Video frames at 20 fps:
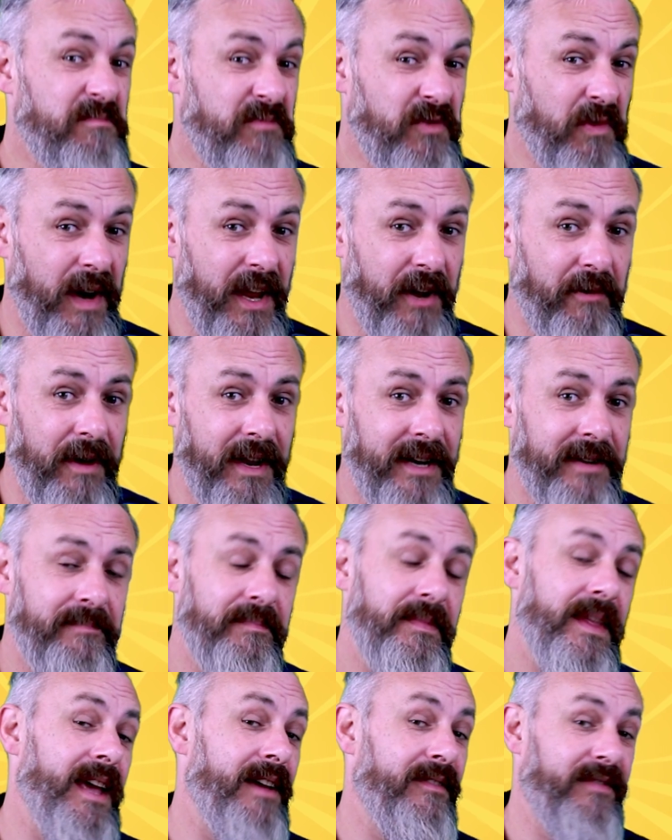20
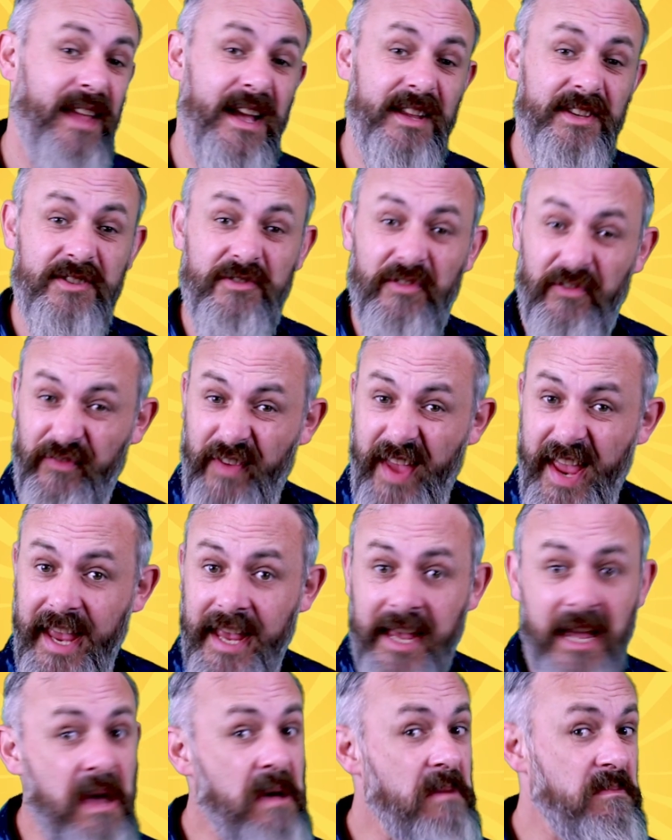quid. If that's your
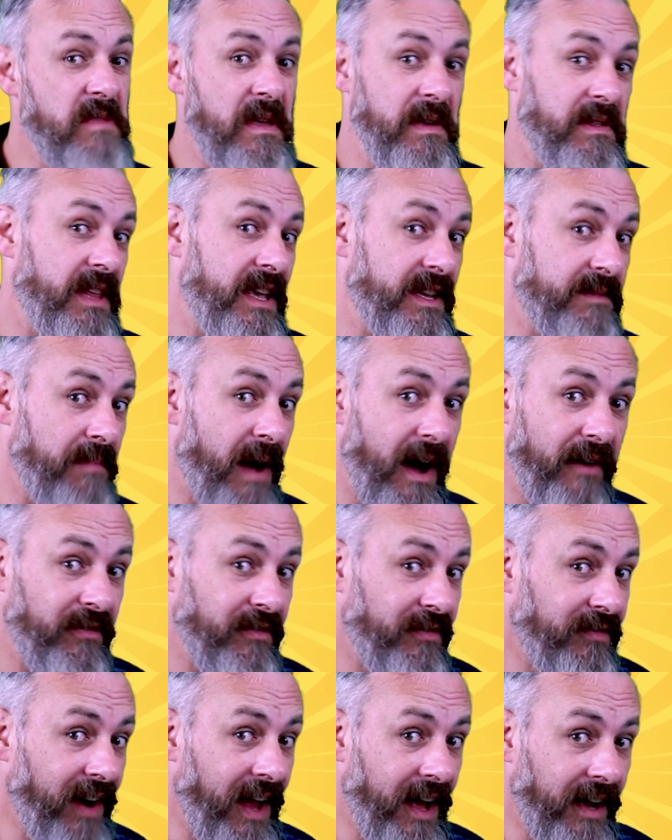thing, then there's
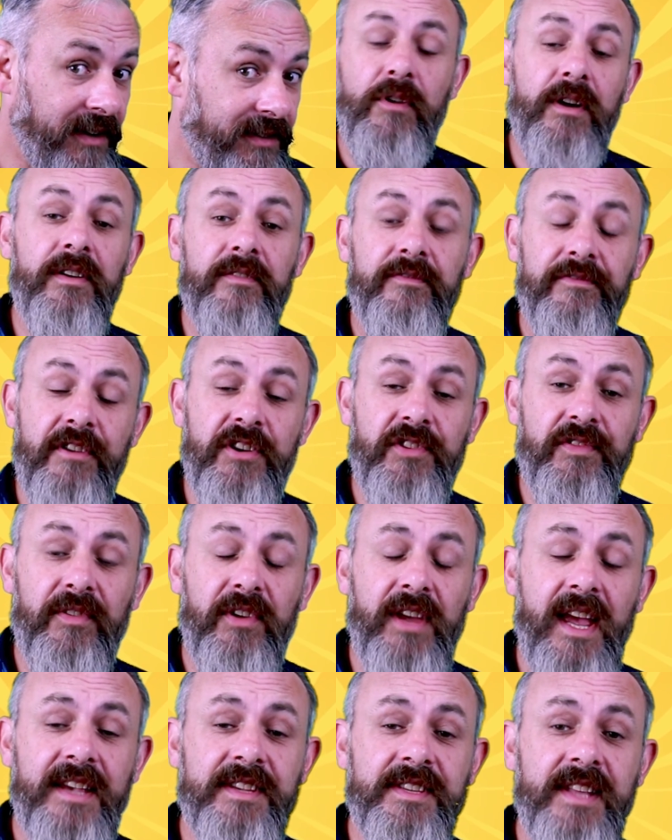Marvel Flux. One fresh from
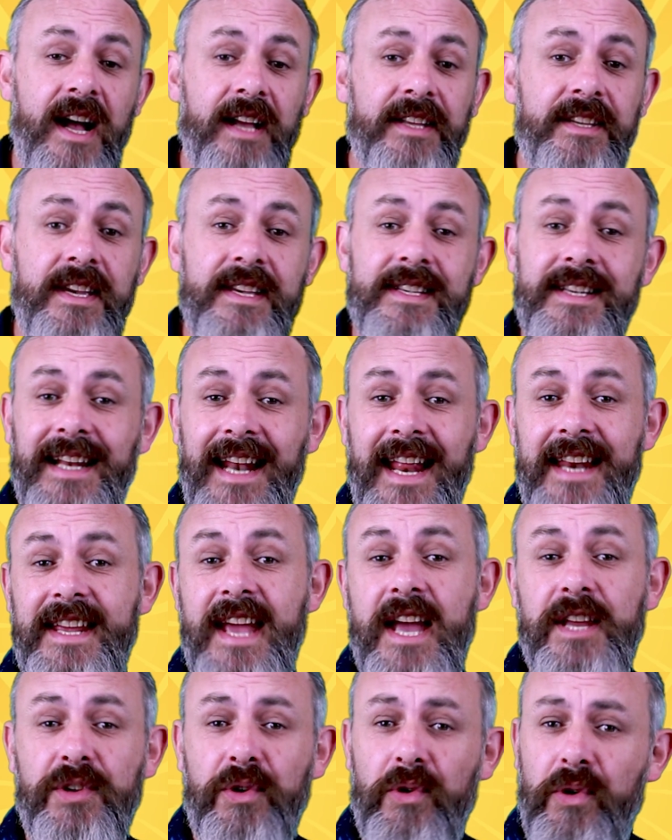Kickstarter is
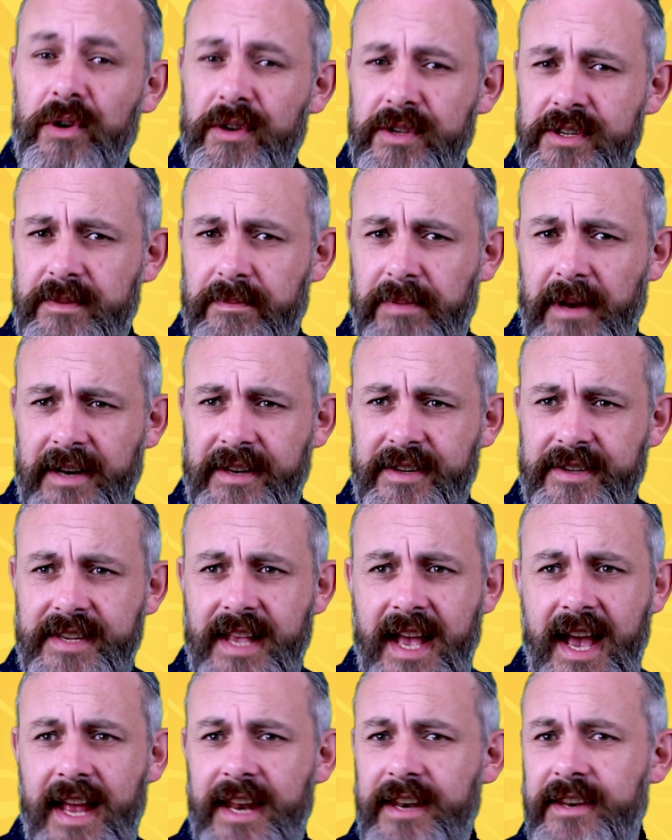Gladiators, Blood and
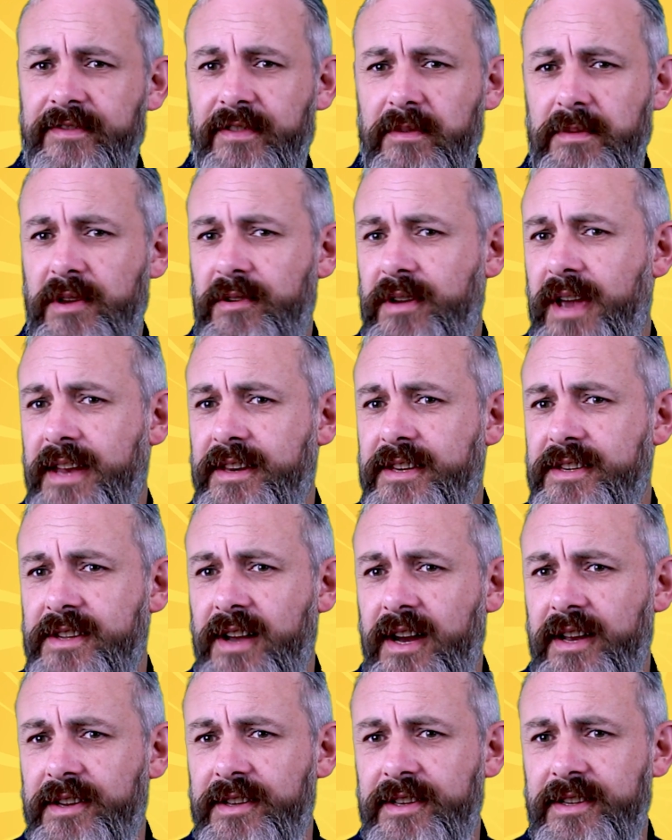Sand from UK
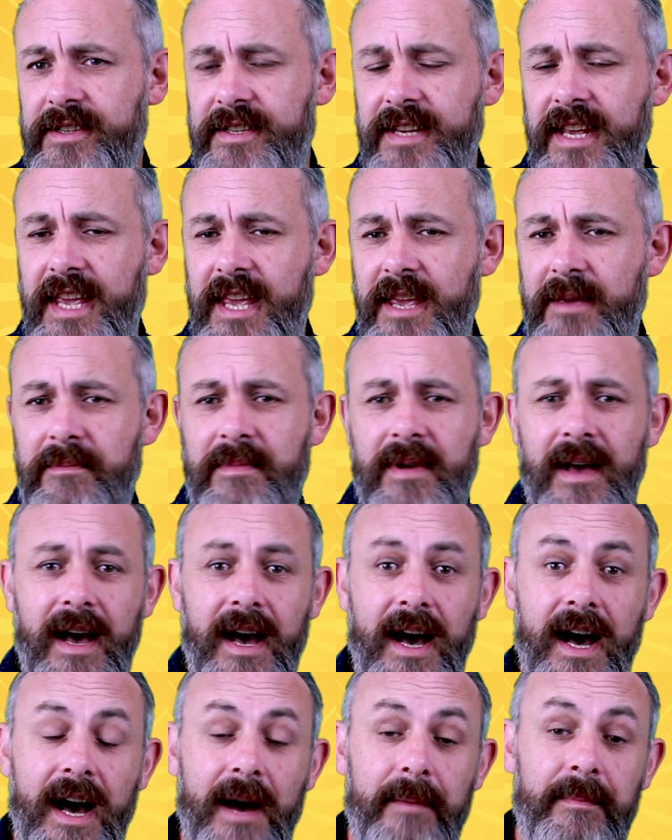designer team.
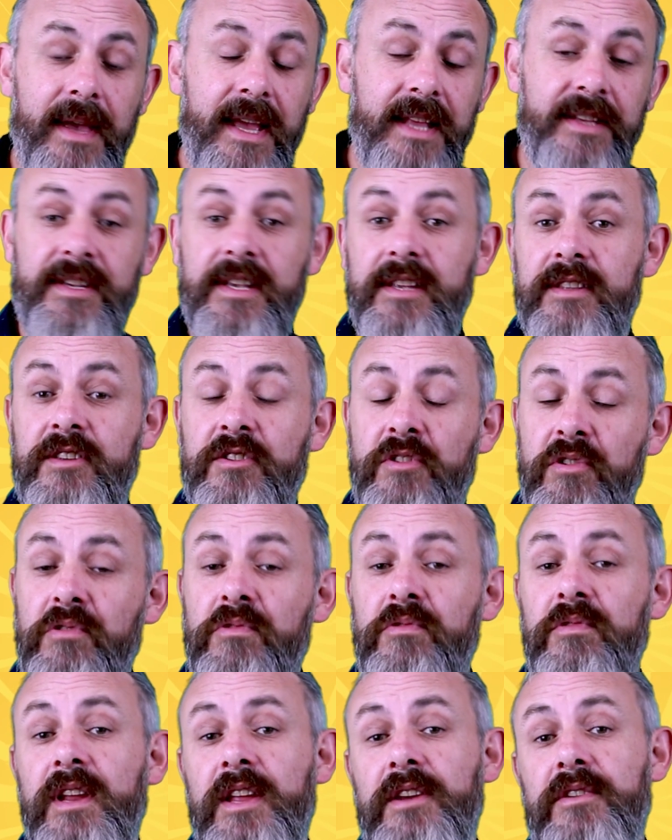It's a
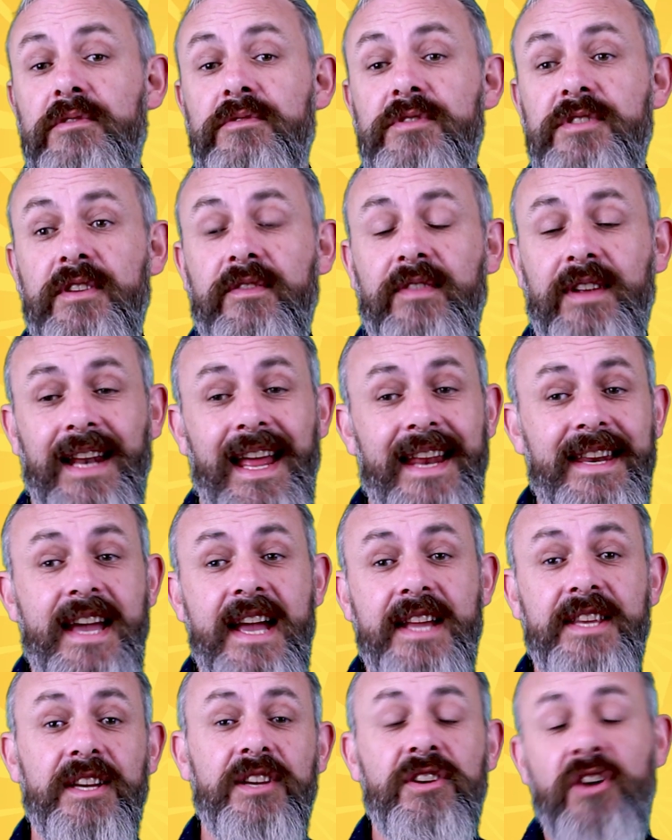cool little sort of
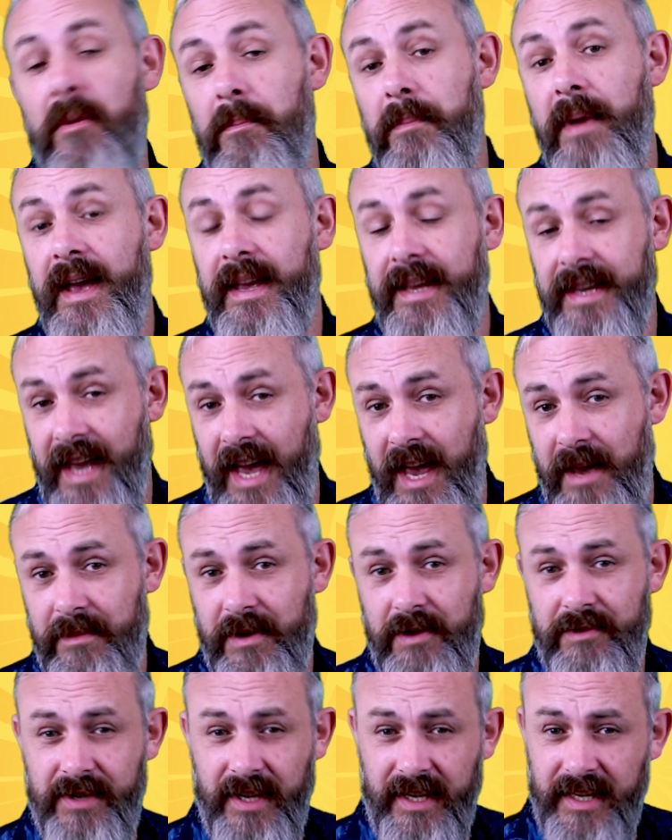gladiator combat game
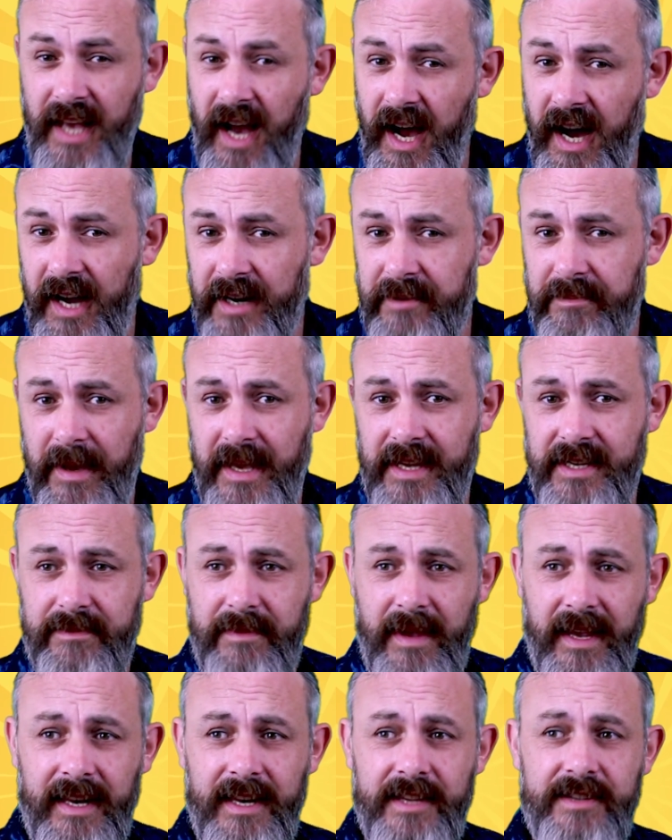using card-based
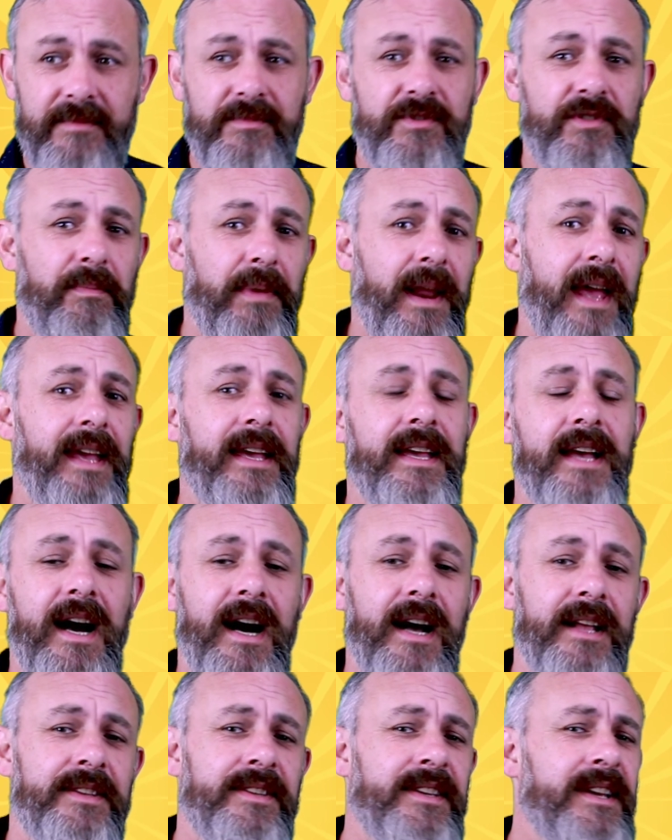mechanisms. You're playing
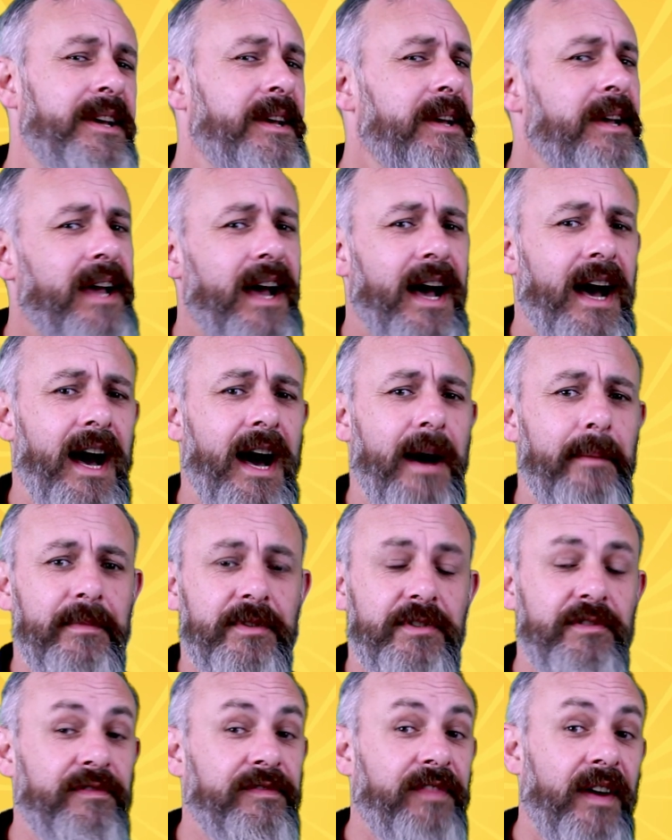cards
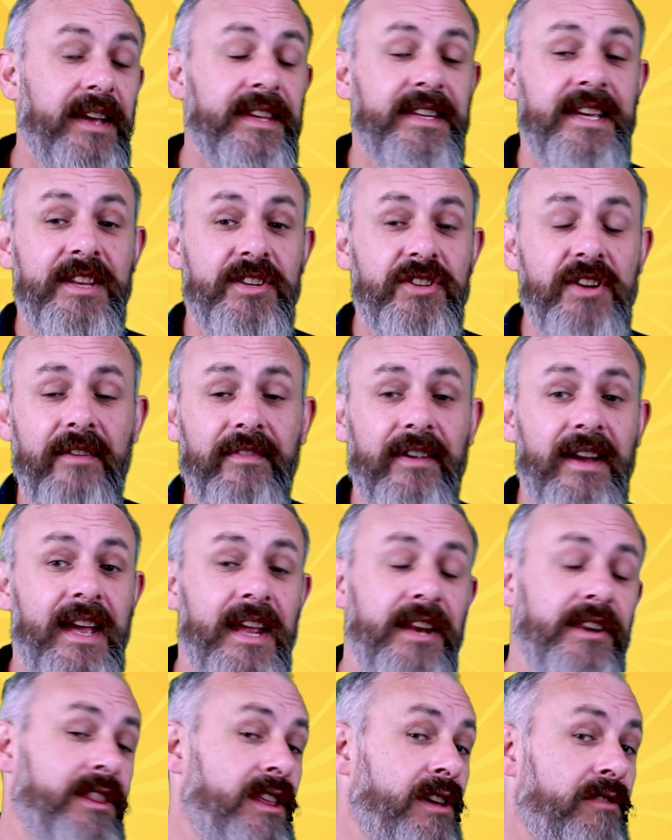to fight each other
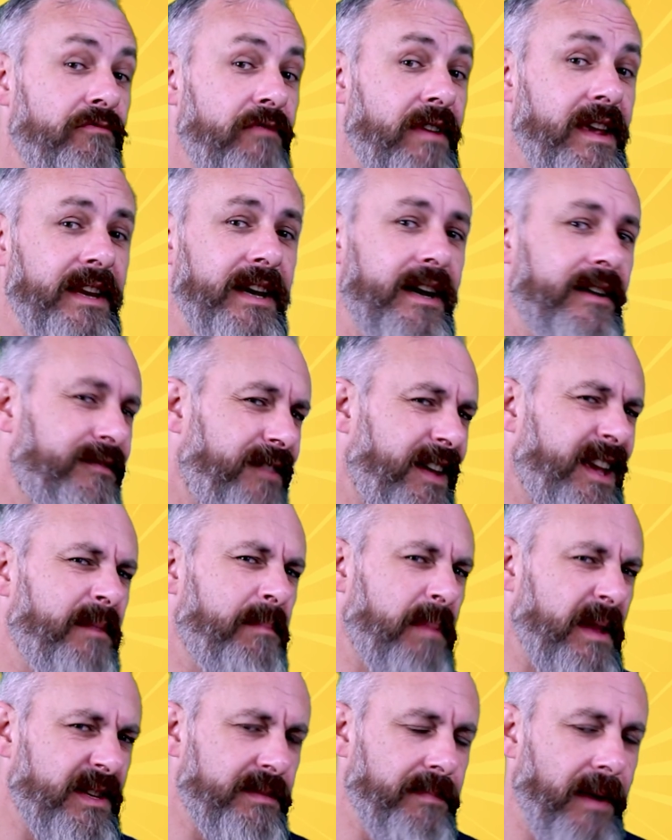in the arena. Think a
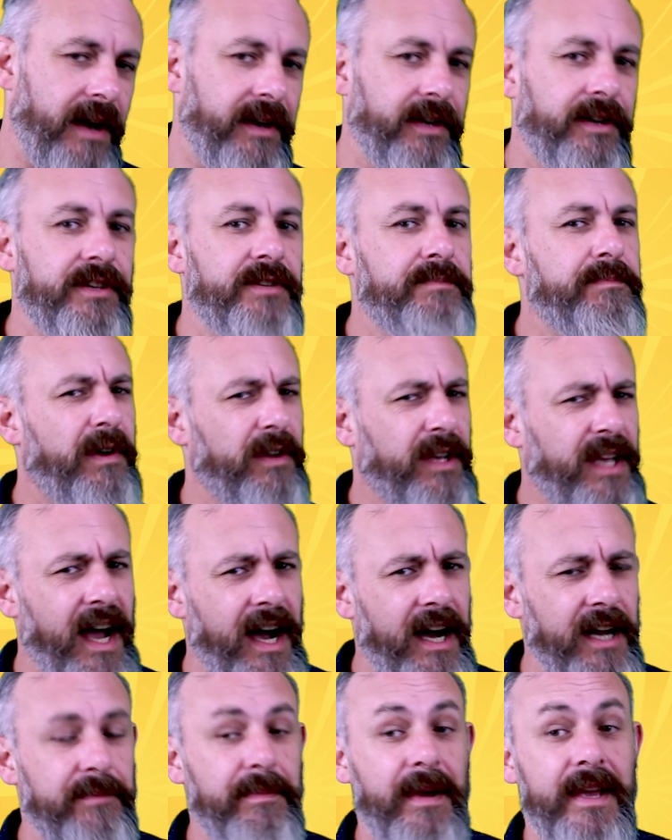bit Spartacus, but
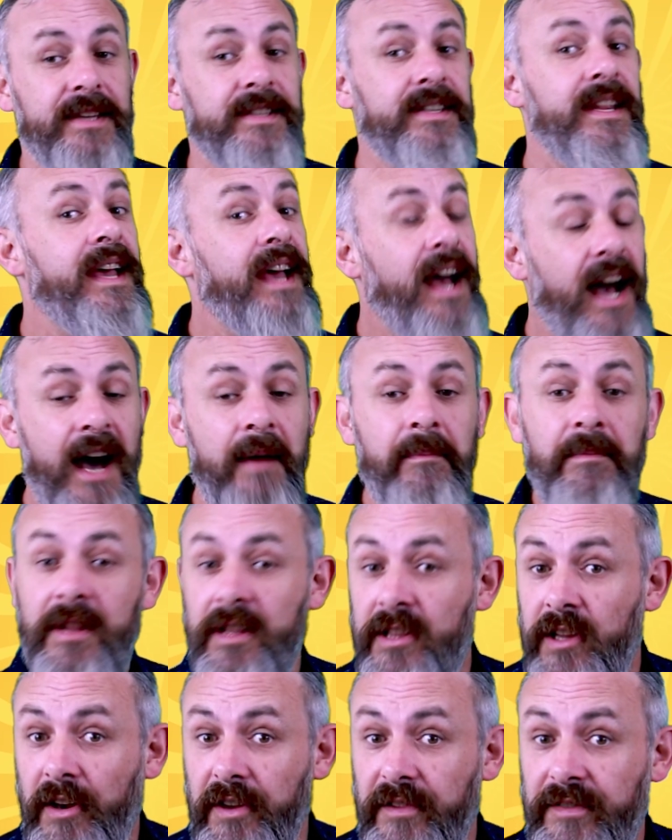card-based. A
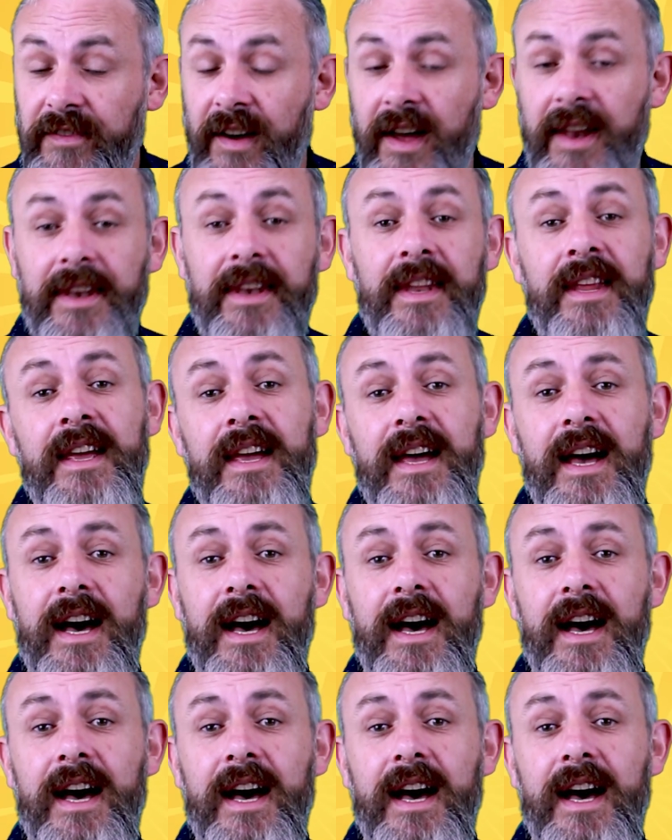lot of fun.